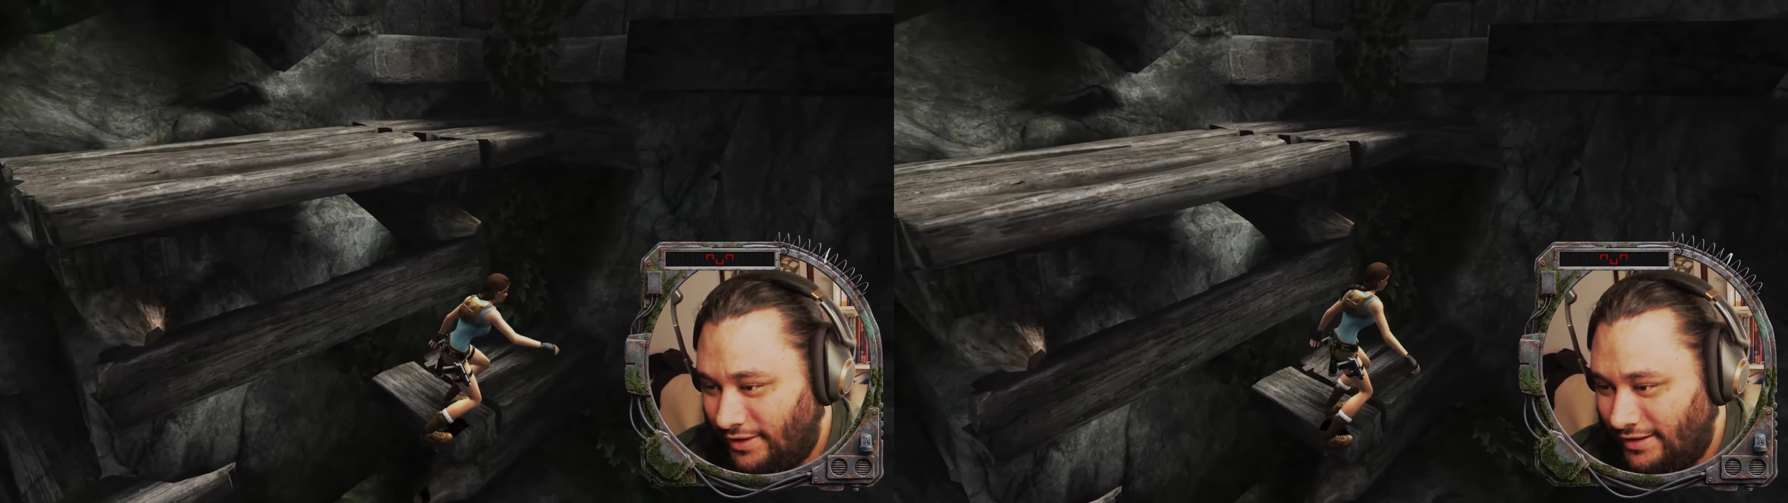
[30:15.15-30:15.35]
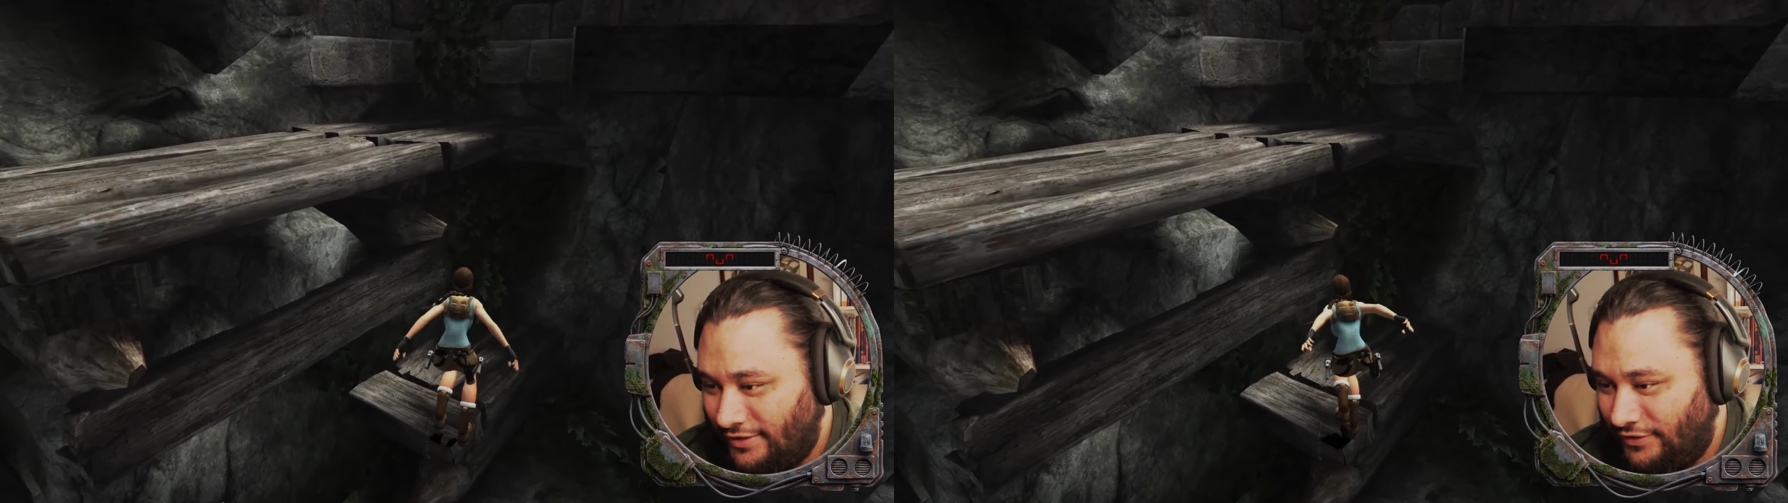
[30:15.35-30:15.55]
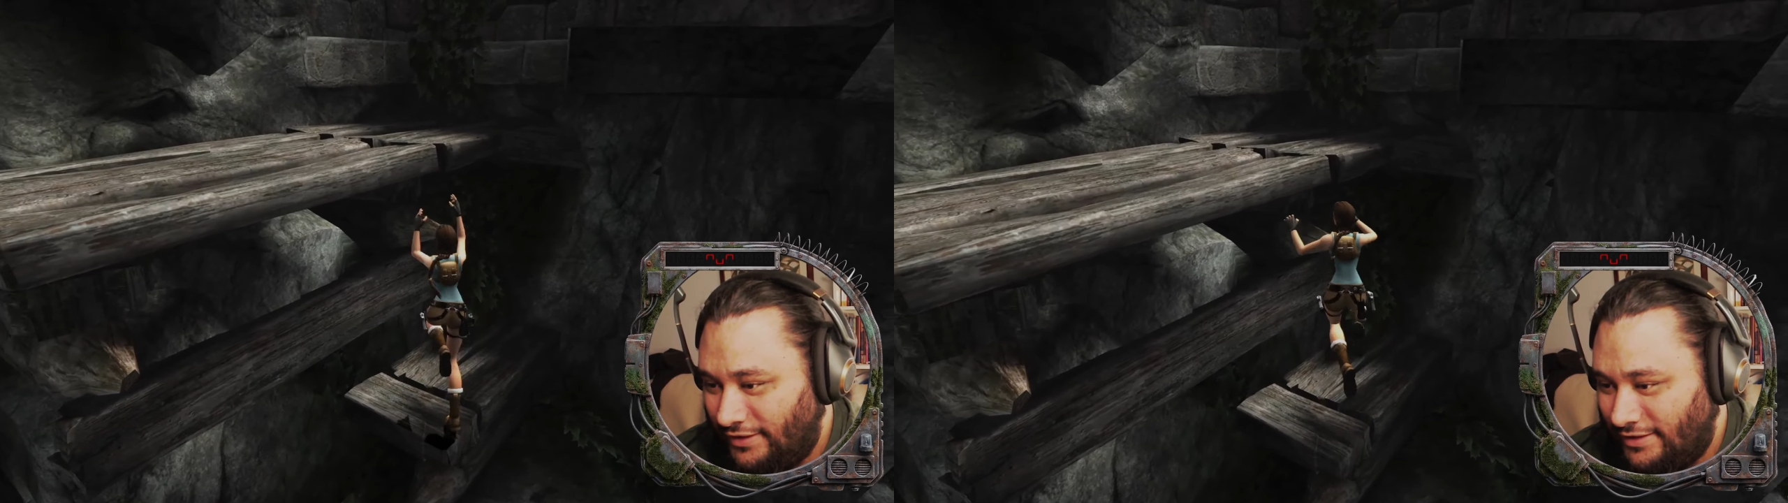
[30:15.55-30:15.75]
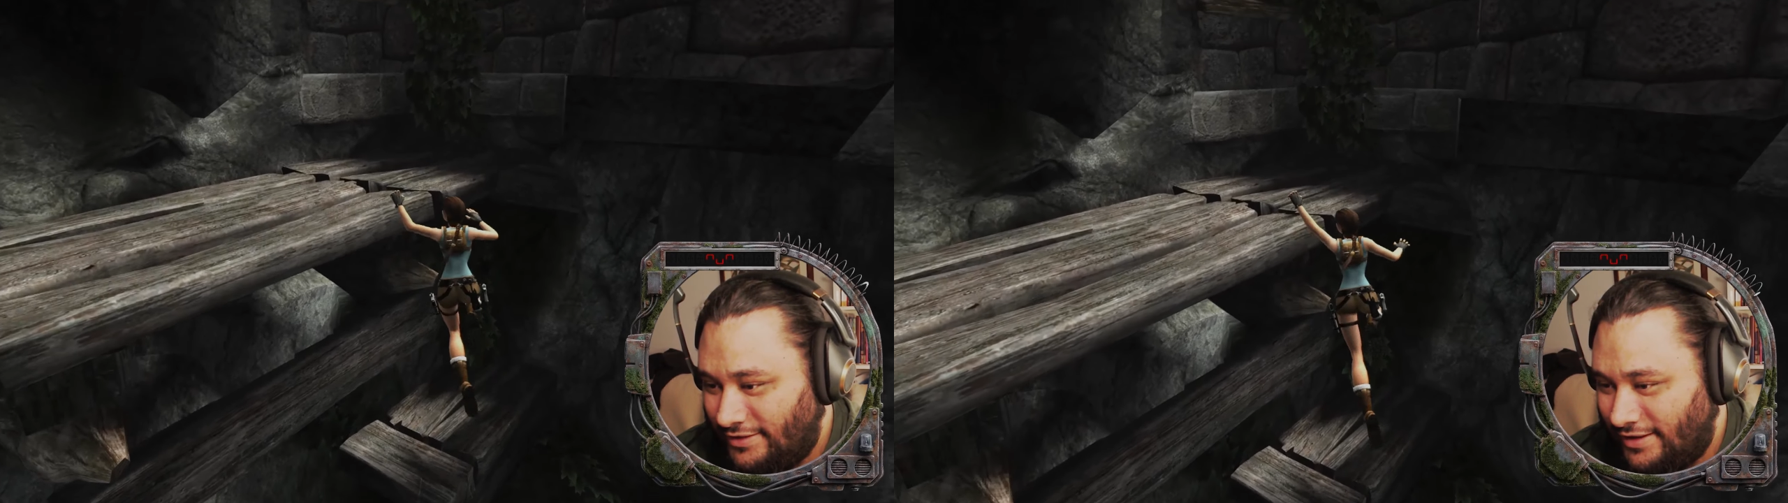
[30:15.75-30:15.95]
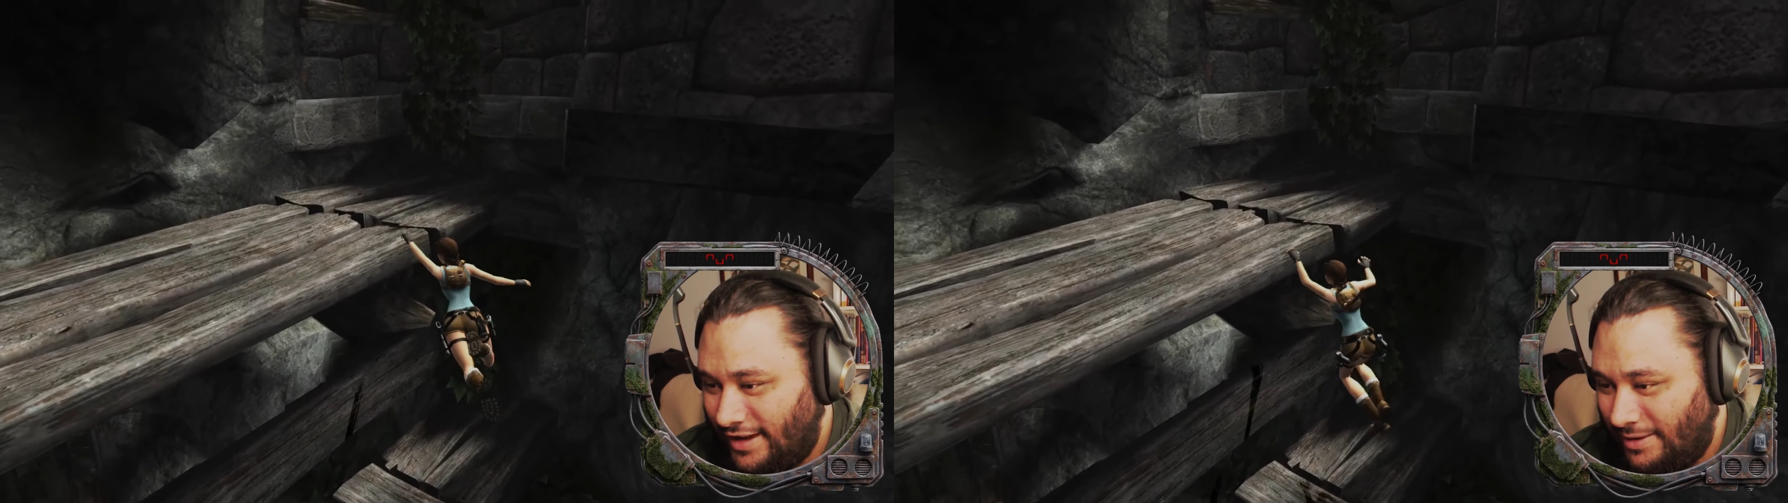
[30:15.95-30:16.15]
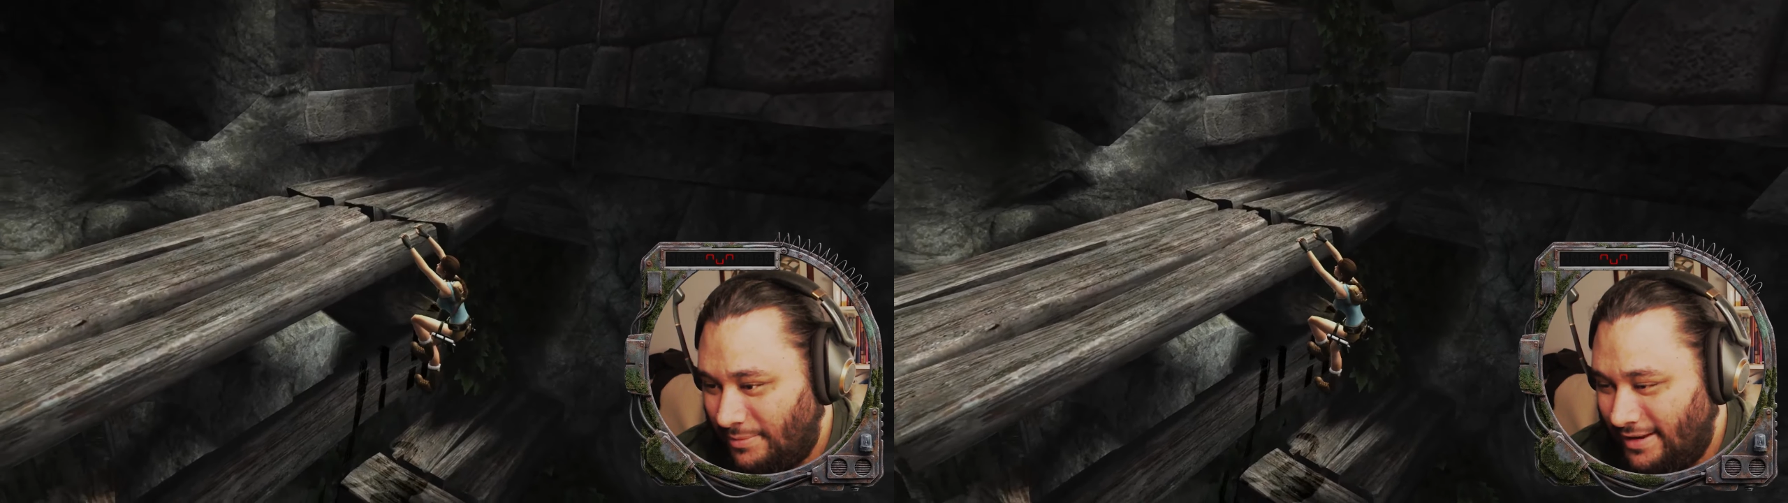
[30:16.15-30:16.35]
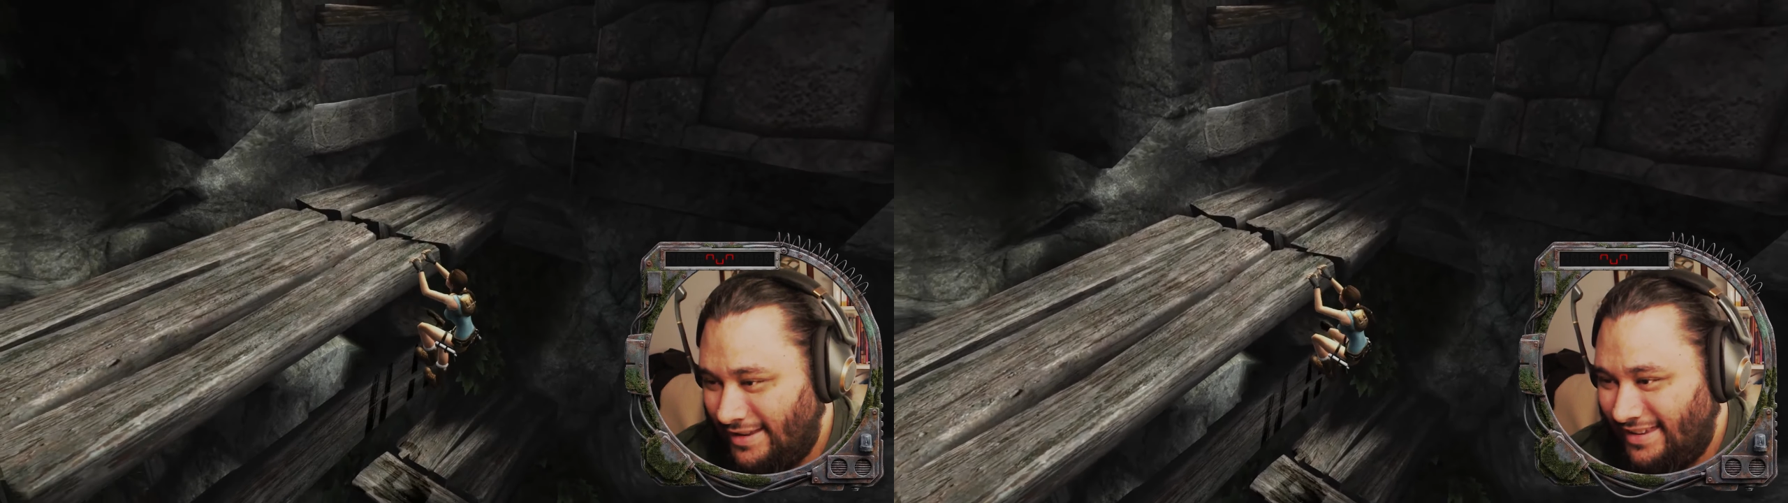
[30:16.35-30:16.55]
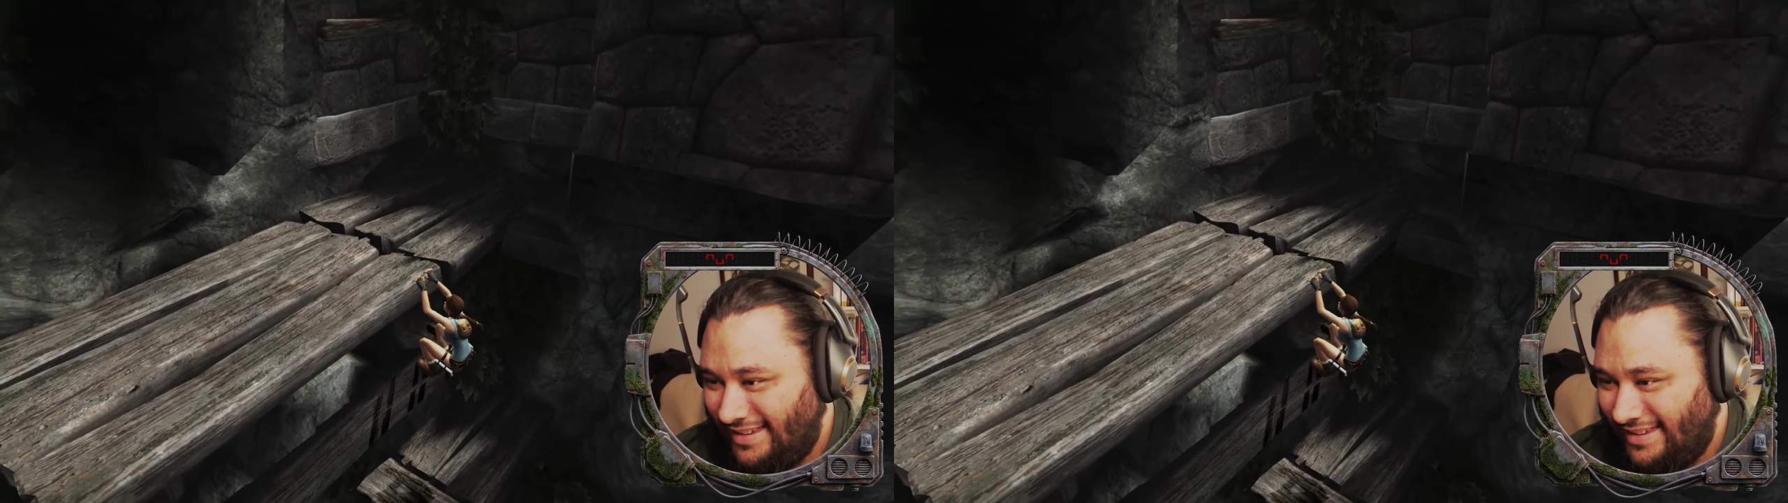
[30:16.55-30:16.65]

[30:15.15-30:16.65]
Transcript: That definitely scared me.